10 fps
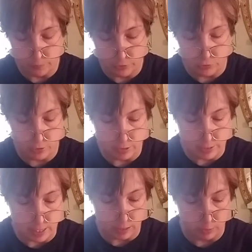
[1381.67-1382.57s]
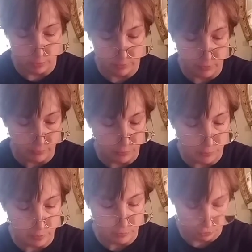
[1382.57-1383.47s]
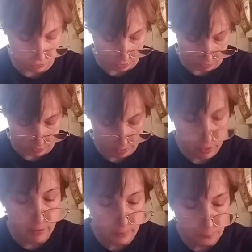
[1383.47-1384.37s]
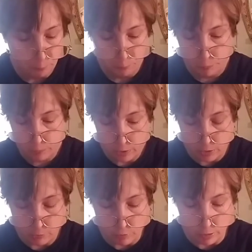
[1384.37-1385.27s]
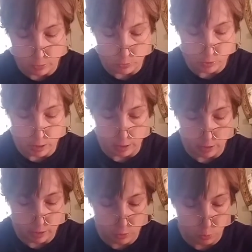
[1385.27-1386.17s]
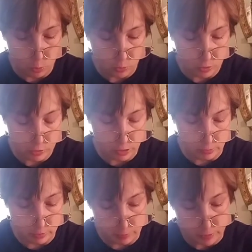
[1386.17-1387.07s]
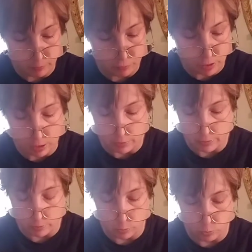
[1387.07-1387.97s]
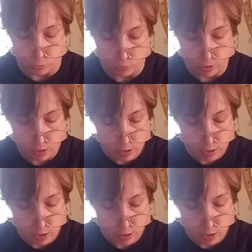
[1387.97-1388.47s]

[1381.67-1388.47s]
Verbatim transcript: This is exactly what the frightful puppets show on the radio was like. The wounded seemed to be proud of their wounds.